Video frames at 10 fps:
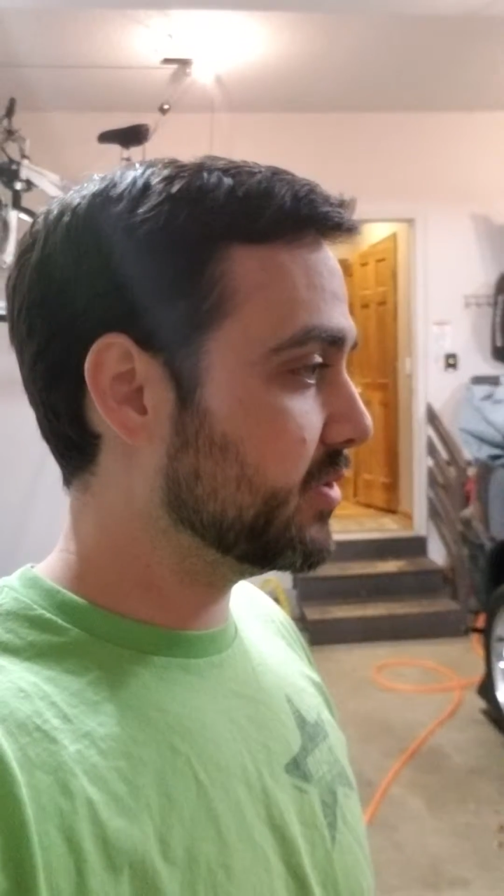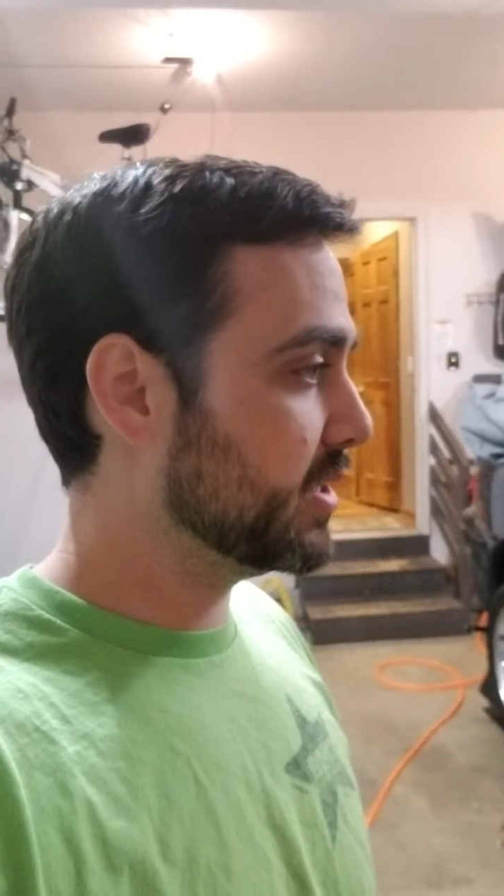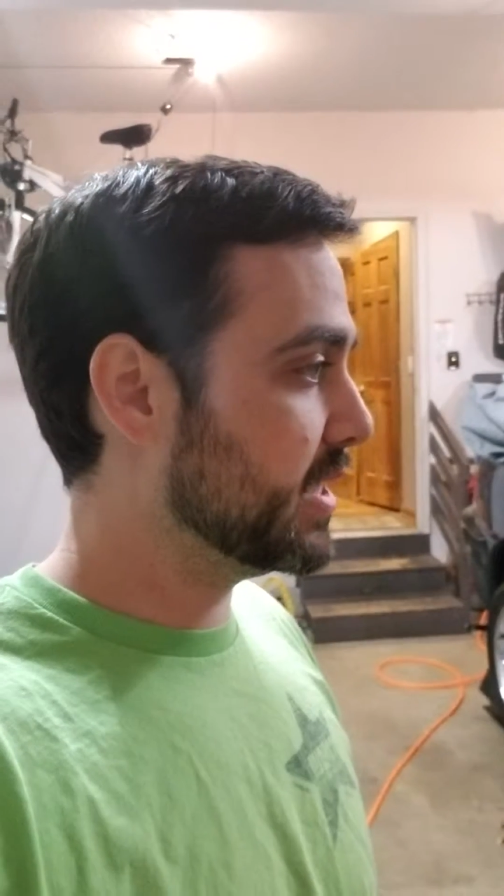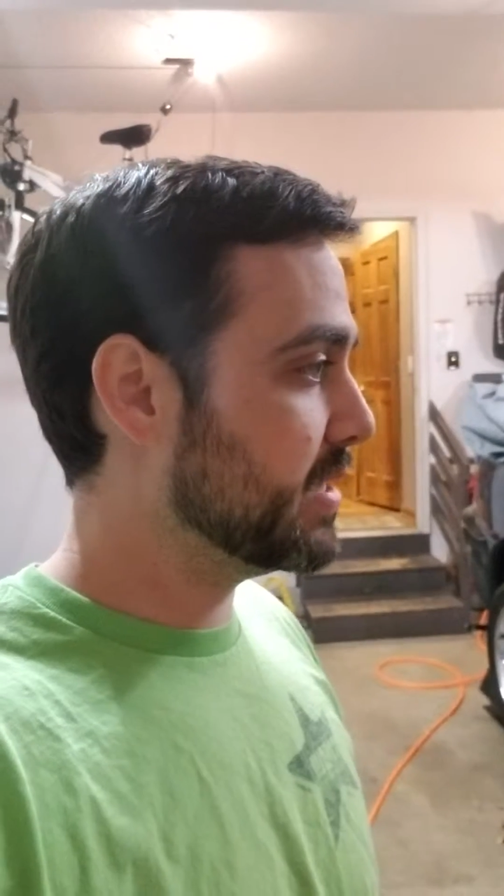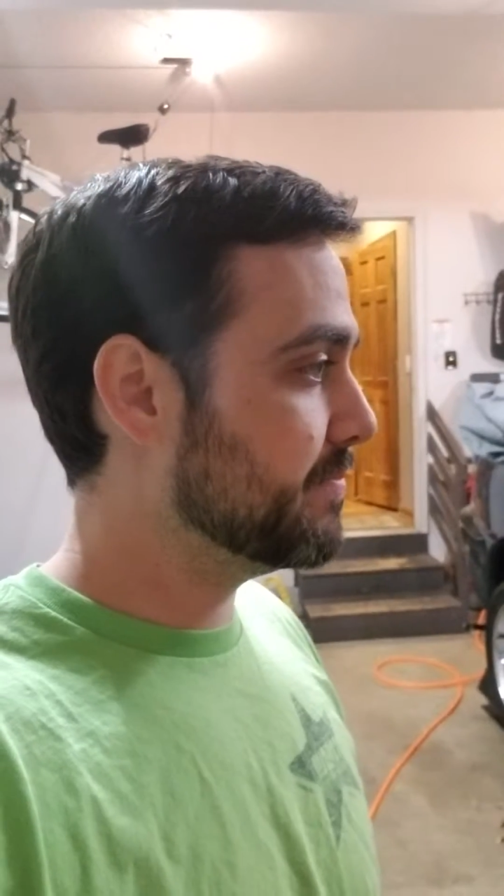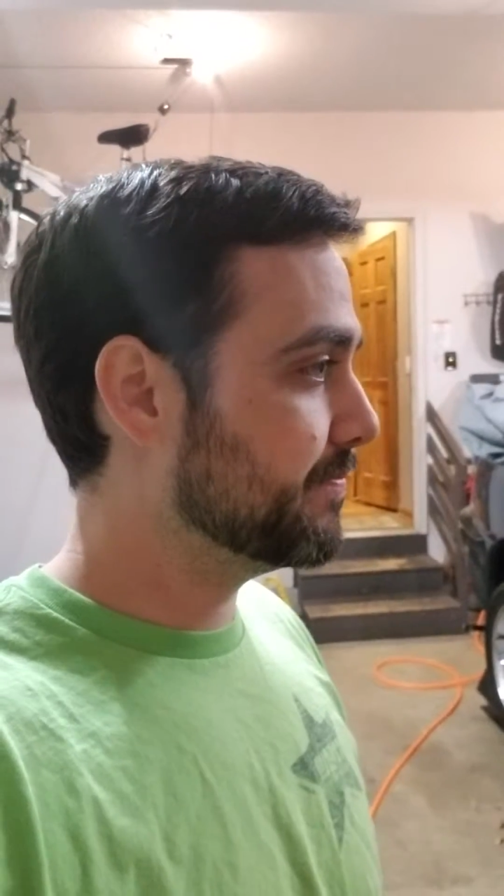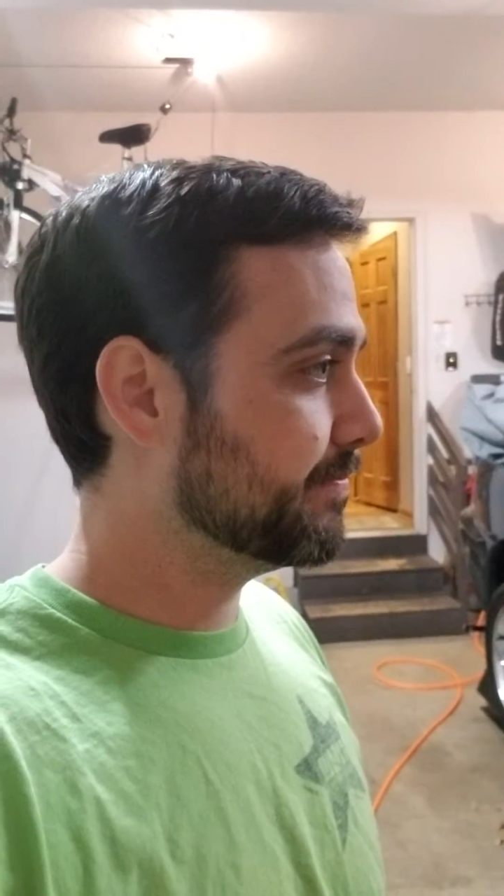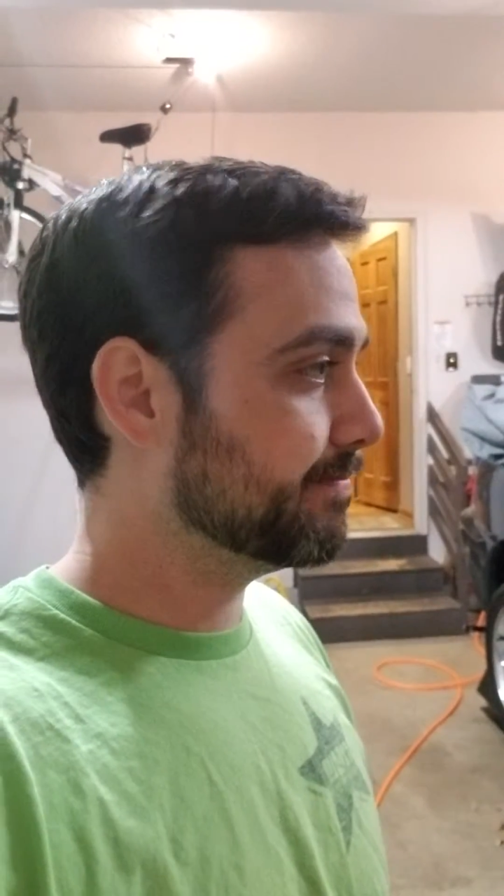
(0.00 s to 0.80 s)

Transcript: today.